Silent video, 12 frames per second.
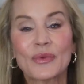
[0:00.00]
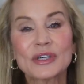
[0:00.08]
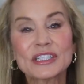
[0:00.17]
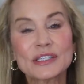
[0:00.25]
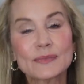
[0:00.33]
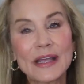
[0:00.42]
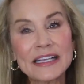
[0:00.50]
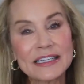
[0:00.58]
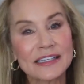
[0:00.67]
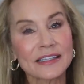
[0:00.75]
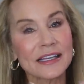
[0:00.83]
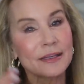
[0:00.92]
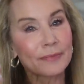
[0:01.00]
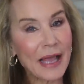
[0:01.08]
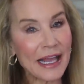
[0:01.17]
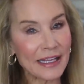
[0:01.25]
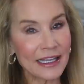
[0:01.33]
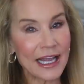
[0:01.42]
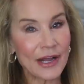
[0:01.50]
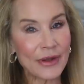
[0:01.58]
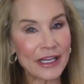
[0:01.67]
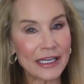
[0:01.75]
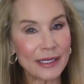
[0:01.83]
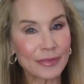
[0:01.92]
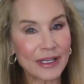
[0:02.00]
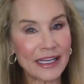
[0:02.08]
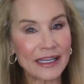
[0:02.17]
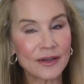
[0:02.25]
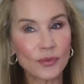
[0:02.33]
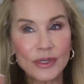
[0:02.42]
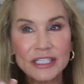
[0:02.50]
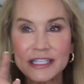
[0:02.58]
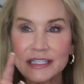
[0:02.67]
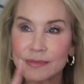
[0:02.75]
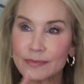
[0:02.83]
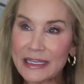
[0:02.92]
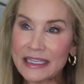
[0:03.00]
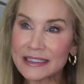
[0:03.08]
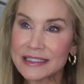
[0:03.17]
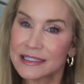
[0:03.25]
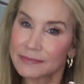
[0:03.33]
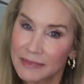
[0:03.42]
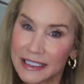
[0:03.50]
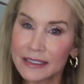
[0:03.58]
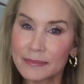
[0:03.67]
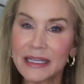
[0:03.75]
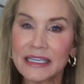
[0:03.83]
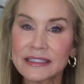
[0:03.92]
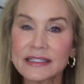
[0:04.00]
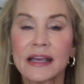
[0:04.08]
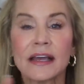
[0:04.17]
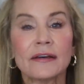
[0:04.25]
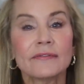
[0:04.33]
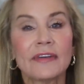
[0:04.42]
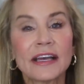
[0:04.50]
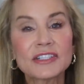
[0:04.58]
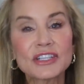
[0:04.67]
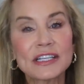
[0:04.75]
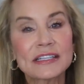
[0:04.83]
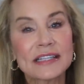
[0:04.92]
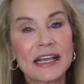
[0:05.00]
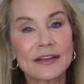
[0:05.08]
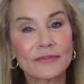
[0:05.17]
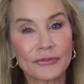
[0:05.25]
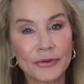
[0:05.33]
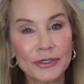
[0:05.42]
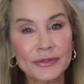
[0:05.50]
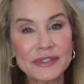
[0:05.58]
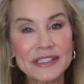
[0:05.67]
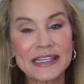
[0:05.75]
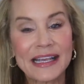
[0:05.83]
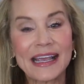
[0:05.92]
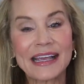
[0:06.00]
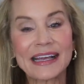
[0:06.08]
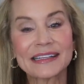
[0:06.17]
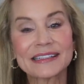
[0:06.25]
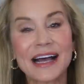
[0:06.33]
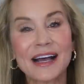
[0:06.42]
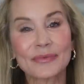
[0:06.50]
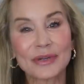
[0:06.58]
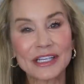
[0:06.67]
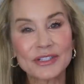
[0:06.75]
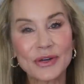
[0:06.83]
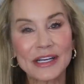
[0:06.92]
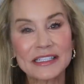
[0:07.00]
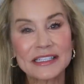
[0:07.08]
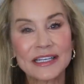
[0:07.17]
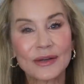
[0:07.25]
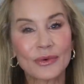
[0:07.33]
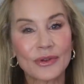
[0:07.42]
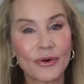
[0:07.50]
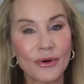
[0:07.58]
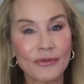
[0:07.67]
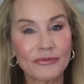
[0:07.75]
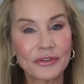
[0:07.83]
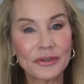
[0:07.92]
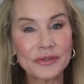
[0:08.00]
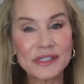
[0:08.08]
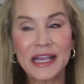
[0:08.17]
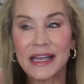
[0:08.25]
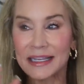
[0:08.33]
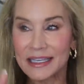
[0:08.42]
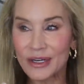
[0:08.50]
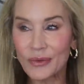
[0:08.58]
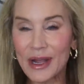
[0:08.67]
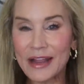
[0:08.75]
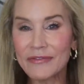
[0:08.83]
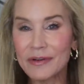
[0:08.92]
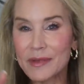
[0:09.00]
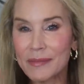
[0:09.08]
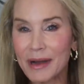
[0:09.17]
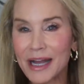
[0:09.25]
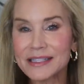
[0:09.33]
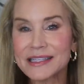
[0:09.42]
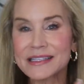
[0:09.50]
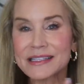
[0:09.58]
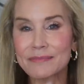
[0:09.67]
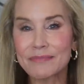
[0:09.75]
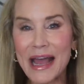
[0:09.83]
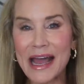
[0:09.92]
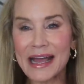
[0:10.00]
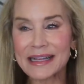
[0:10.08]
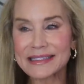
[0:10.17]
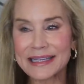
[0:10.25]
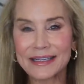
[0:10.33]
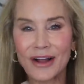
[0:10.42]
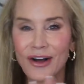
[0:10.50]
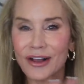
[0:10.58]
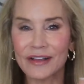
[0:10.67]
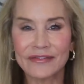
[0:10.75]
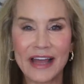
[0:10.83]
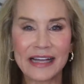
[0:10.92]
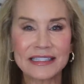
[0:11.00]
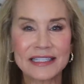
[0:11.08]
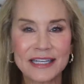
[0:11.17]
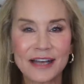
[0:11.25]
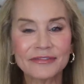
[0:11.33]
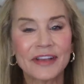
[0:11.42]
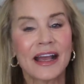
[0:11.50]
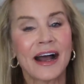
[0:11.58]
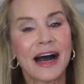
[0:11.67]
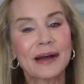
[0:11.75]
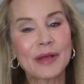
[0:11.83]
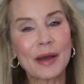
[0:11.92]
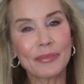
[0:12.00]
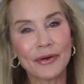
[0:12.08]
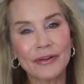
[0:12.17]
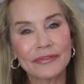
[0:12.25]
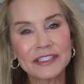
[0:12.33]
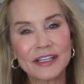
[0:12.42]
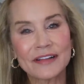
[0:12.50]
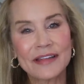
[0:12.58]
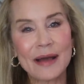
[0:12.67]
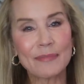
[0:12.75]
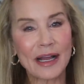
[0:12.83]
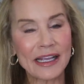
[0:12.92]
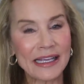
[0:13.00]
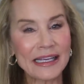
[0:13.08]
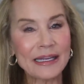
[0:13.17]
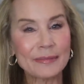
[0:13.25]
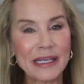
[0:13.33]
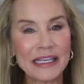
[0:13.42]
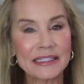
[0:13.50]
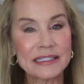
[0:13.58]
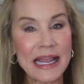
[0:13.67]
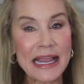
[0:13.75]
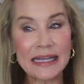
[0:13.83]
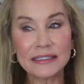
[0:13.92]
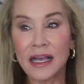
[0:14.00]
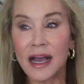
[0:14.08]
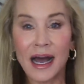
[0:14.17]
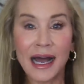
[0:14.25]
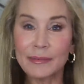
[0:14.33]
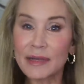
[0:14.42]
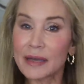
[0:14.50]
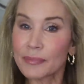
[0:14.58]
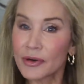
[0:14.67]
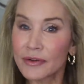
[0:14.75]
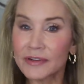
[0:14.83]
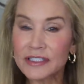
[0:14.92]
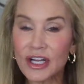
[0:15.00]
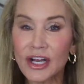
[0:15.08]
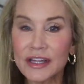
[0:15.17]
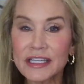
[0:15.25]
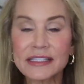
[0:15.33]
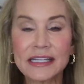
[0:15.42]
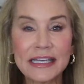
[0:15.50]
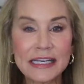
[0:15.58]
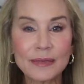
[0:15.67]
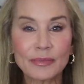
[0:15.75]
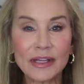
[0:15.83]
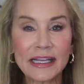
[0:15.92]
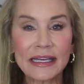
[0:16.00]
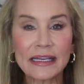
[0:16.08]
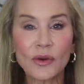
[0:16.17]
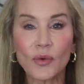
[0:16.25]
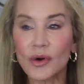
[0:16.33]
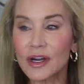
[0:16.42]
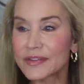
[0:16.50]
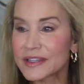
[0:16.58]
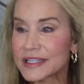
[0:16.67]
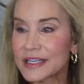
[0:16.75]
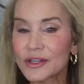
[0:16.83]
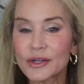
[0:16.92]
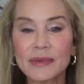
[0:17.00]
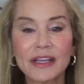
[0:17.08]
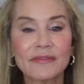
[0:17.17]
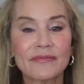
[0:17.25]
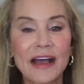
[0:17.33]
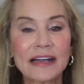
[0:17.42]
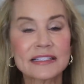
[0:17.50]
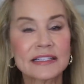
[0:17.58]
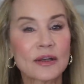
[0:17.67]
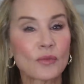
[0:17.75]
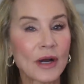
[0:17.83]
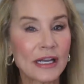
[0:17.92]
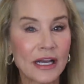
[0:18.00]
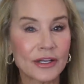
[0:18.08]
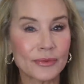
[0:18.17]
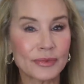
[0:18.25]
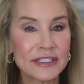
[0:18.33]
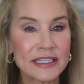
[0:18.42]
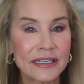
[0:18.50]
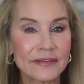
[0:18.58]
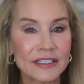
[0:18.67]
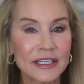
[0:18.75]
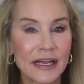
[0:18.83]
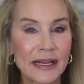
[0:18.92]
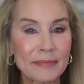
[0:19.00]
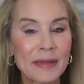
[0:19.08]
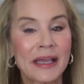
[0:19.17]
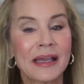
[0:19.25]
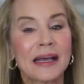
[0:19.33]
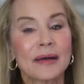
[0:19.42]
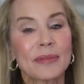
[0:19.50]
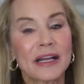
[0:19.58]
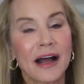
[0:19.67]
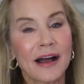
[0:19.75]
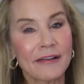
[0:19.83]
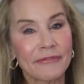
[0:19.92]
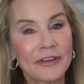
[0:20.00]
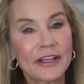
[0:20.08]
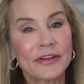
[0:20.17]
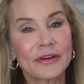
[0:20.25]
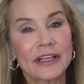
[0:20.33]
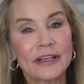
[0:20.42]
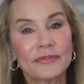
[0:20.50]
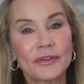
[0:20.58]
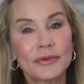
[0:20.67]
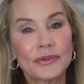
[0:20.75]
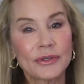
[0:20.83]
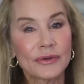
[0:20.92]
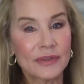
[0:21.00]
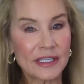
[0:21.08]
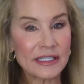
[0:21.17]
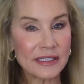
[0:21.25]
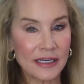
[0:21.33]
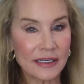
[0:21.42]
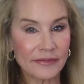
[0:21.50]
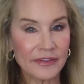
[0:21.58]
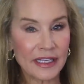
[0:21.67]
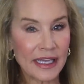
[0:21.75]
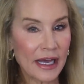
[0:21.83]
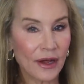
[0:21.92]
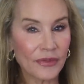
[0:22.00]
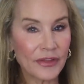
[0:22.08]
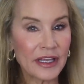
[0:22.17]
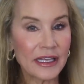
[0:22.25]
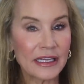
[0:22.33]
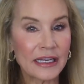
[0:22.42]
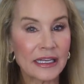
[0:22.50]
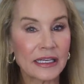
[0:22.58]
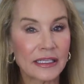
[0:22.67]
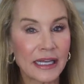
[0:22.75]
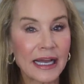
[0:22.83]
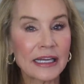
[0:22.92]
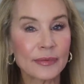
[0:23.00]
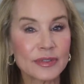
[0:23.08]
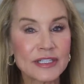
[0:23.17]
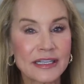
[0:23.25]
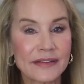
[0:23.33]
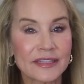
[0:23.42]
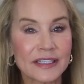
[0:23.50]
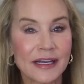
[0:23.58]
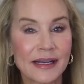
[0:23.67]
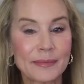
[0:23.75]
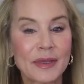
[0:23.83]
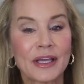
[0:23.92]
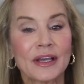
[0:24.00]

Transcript: which is basically the paleo eating plan, which is meats, lean meats, veggies, and fruits. And I really try to stick with whole foods, get away from the boxes and bags and all of that stuff. I'm not perfect on that by any means, and I'm not perfect on this eating plan or on this intermittent fasting one hundred percent of the time, but I figure if you do this kind of thing, healthy eating, ninety percent of the time,